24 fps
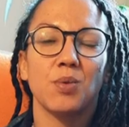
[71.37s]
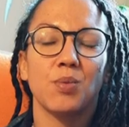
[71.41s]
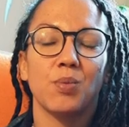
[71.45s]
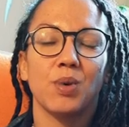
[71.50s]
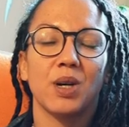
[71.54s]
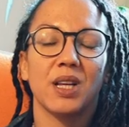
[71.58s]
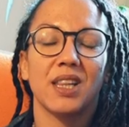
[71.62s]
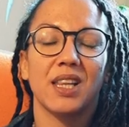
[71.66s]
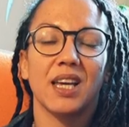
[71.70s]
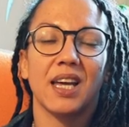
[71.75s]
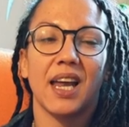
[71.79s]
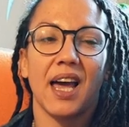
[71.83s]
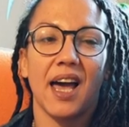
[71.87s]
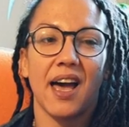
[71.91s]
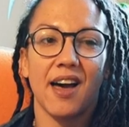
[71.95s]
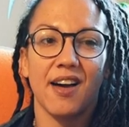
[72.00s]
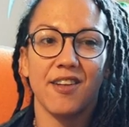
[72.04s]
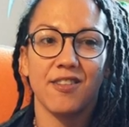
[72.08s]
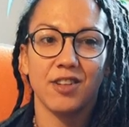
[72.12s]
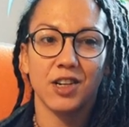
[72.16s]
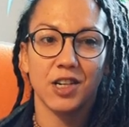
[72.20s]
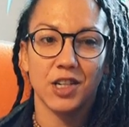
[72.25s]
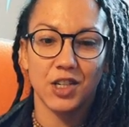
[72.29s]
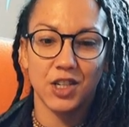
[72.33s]
but that
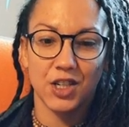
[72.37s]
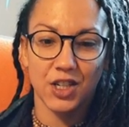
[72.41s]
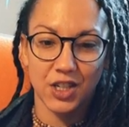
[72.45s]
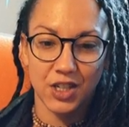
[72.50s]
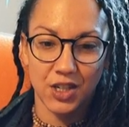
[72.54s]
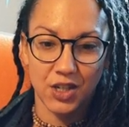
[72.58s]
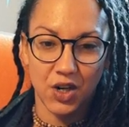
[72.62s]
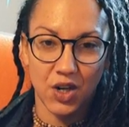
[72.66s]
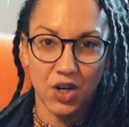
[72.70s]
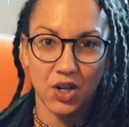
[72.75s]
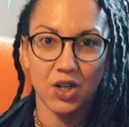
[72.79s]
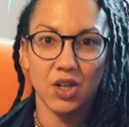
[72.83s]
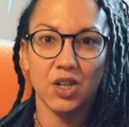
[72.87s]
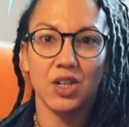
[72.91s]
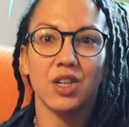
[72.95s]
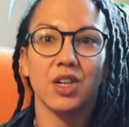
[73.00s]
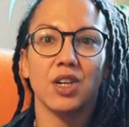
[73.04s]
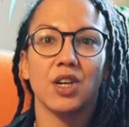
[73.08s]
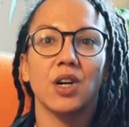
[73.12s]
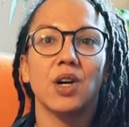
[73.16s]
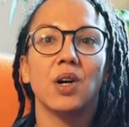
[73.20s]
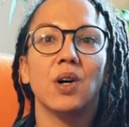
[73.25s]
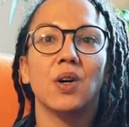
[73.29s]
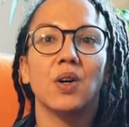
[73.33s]
have good
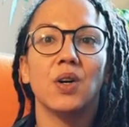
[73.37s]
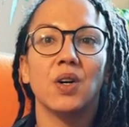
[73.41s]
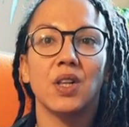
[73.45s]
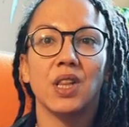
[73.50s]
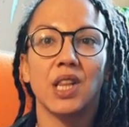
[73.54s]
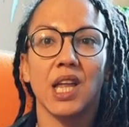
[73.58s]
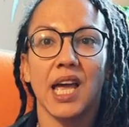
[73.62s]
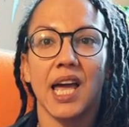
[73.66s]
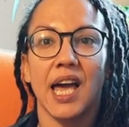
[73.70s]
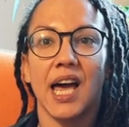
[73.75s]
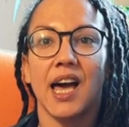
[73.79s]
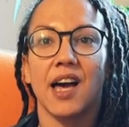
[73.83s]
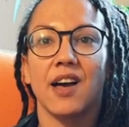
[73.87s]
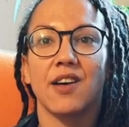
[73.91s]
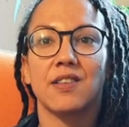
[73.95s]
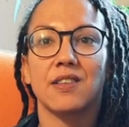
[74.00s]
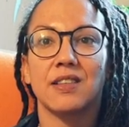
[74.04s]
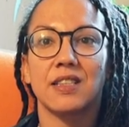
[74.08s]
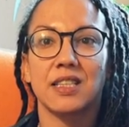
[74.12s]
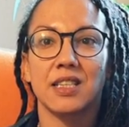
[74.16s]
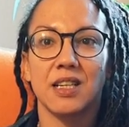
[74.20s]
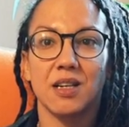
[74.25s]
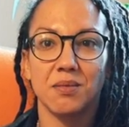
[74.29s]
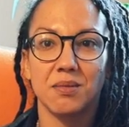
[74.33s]
audio, they have
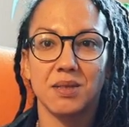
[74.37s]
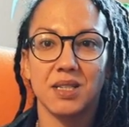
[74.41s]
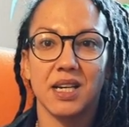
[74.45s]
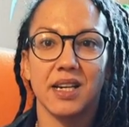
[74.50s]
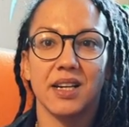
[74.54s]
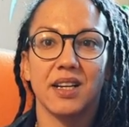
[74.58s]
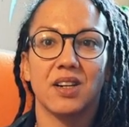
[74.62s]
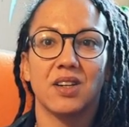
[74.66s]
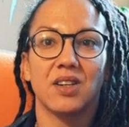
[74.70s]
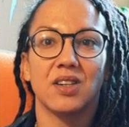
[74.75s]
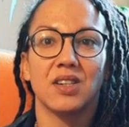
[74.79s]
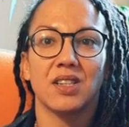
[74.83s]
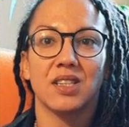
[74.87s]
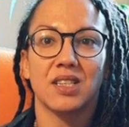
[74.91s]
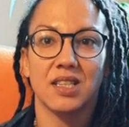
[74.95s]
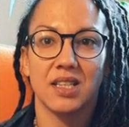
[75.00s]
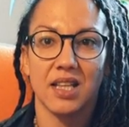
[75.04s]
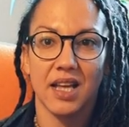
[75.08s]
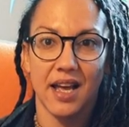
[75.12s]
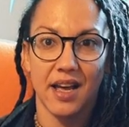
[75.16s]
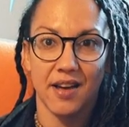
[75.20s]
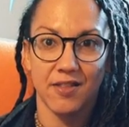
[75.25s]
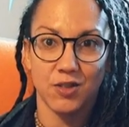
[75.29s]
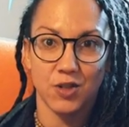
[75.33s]
subtitles,
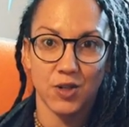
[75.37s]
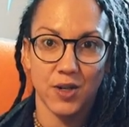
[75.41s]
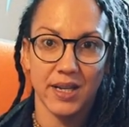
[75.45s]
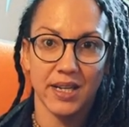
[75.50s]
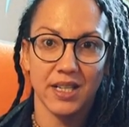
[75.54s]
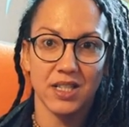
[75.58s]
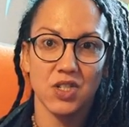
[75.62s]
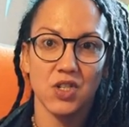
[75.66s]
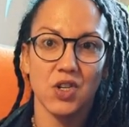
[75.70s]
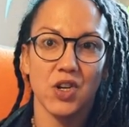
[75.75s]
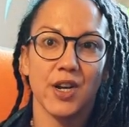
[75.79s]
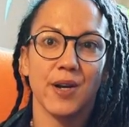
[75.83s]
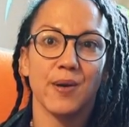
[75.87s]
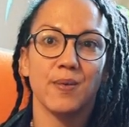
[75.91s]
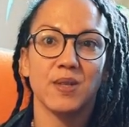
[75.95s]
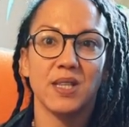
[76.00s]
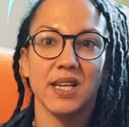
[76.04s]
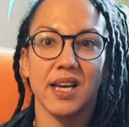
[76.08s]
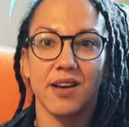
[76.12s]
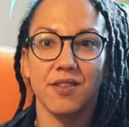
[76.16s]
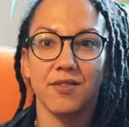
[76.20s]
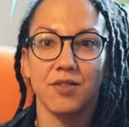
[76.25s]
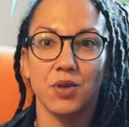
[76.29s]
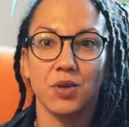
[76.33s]
they have transcripts,
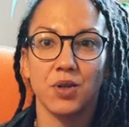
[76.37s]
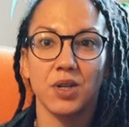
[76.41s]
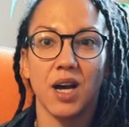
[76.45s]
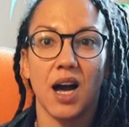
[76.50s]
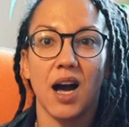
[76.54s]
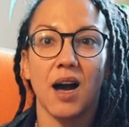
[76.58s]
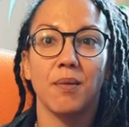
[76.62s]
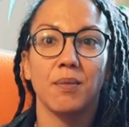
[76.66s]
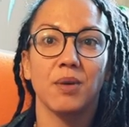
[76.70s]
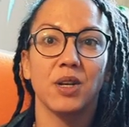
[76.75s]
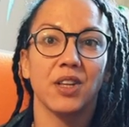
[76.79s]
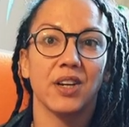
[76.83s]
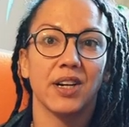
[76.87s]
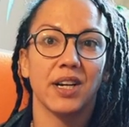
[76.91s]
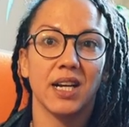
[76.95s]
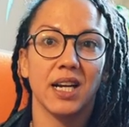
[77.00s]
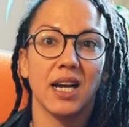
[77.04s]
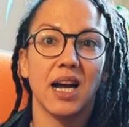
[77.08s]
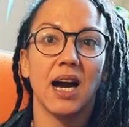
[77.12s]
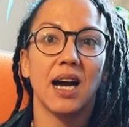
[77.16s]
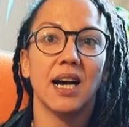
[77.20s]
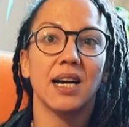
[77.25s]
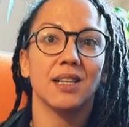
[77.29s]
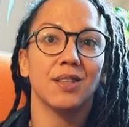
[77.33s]
they have vocabulary
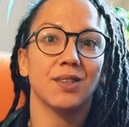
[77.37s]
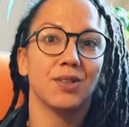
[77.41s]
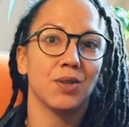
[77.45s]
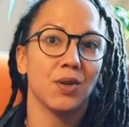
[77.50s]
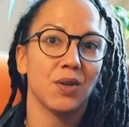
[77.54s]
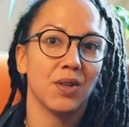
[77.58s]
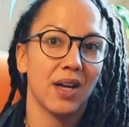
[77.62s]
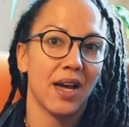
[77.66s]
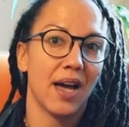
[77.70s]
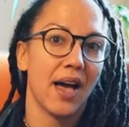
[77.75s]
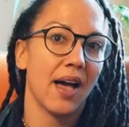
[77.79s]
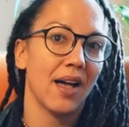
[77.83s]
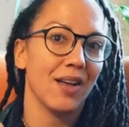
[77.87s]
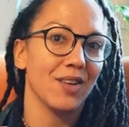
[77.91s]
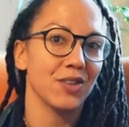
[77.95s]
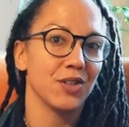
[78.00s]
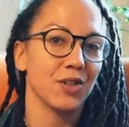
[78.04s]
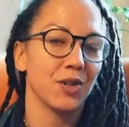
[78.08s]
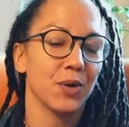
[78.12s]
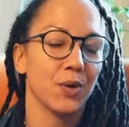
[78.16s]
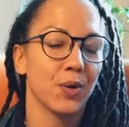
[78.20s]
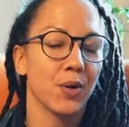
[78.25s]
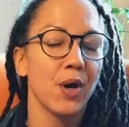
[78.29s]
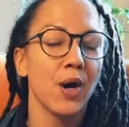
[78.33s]
guides, so that as
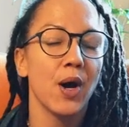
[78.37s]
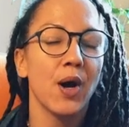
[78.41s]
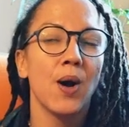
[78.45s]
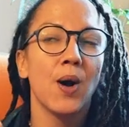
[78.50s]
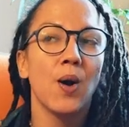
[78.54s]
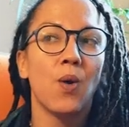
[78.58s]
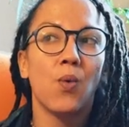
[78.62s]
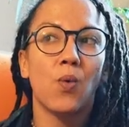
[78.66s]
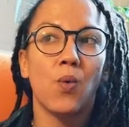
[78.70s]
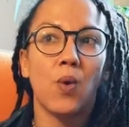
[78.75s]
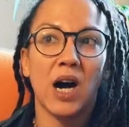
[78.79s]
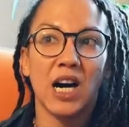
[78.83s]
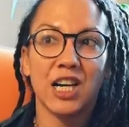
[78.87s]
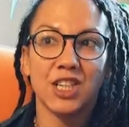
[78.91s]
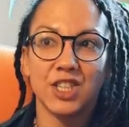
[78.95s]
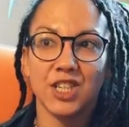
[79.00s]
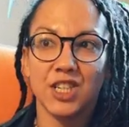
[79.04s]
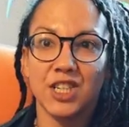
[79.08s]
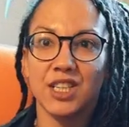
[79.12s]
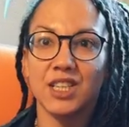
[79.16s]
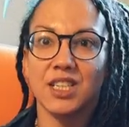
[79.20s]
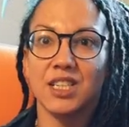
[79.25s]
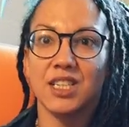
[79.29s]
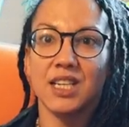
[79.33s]
you're
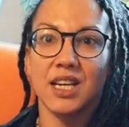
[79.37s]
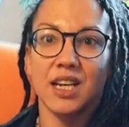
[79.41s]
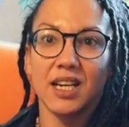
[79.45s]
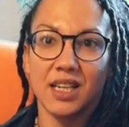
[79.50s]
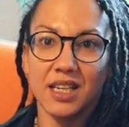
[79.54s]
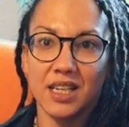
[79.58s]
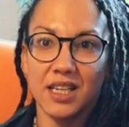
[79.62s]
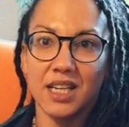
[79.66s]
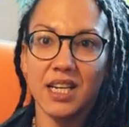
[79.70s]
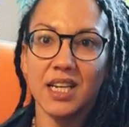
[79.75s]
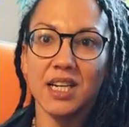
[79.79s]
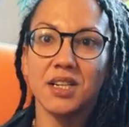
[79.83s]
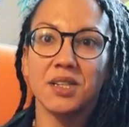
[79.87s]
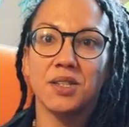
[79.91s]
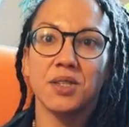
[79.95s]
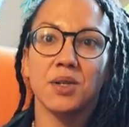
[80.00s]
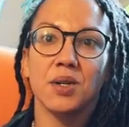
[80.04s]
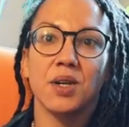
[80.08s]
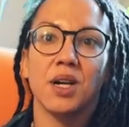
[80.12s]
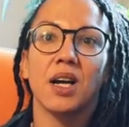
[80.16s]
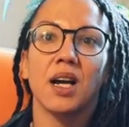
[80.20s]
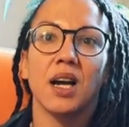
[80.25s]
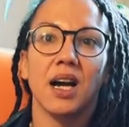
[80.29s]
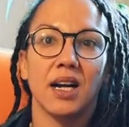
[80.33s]
watching the techniques,
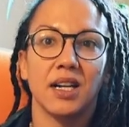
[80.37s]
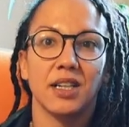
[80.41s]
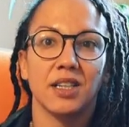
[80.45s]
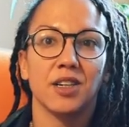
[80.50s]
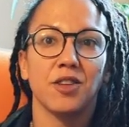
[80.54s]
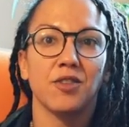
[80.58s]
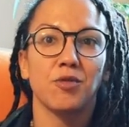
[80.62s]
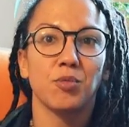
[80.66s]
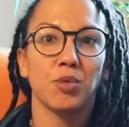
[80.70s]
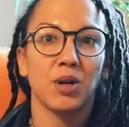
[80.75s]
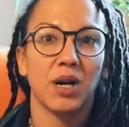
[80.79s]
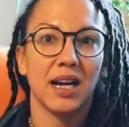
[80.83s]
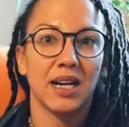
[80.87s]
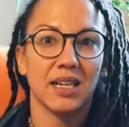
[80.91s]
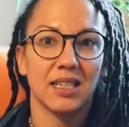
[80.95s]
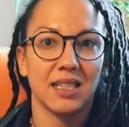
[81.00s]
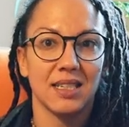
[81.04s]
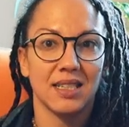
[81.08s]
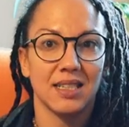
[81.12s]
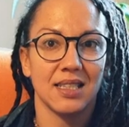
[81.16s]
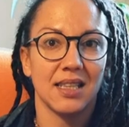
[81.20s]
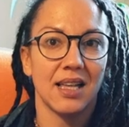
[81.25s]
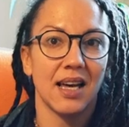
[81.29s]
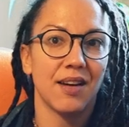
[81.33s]
you can kind of
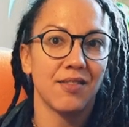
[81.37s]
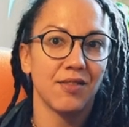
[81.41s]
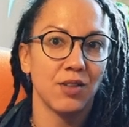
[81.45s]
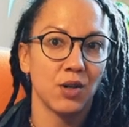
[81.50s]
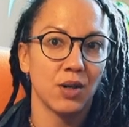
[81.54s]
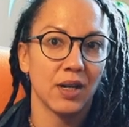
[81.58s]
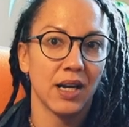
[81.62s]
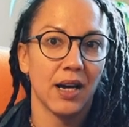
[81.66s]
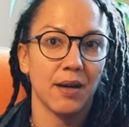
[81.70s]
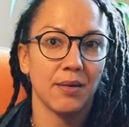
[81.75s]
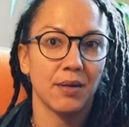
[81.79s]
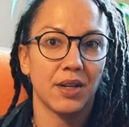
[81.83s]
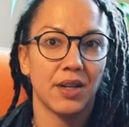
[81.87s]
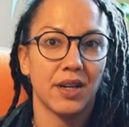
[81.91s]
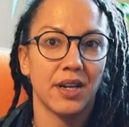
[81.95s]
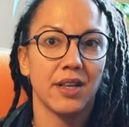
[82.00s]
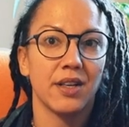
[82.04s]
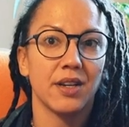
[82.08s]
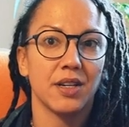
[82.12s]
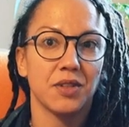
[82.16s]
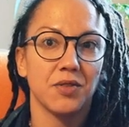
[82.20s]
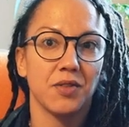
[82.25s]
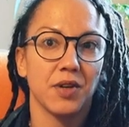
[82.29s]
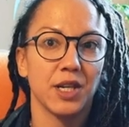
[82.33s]
practice that vocabulary
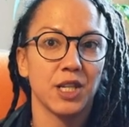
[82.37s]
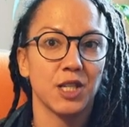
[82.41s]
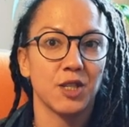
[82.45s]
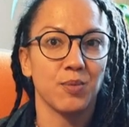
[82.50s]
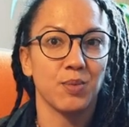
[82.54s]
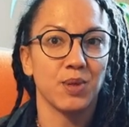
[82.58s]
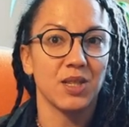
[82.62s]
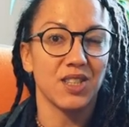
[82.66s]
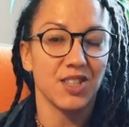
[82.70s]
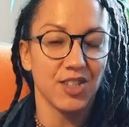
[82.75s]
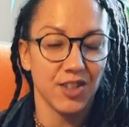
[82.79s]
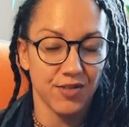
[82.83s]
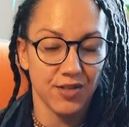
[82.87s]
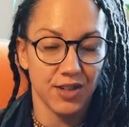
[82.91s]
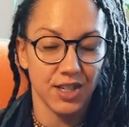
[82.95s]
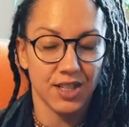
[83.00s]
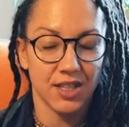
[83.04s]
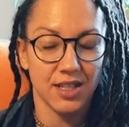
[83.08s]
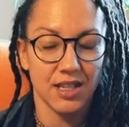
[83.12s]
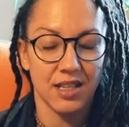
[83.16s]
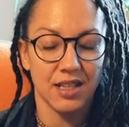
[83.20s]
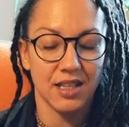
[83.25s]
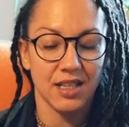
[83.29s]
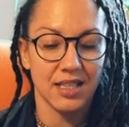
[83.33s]
that's very specific
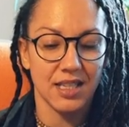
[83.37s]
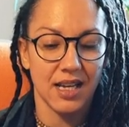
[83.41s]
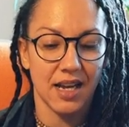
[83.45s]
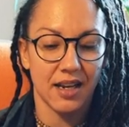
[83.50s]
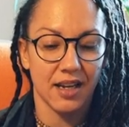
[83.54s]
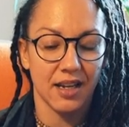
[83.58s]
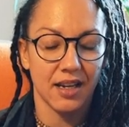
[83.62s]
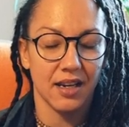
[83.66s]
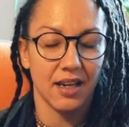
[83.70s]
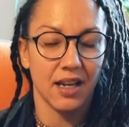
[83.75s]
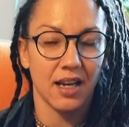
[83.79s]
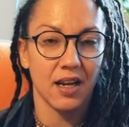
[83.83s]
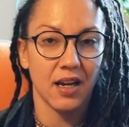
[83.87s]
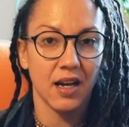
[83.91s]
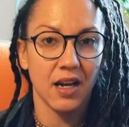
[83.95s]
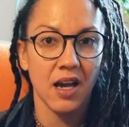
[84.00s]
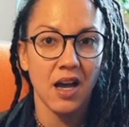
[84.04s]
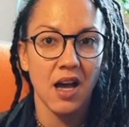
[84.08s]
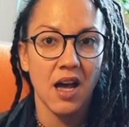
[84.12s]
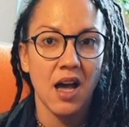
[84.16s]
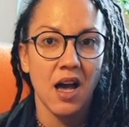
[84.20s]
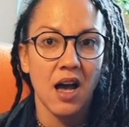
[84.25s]
to the technique.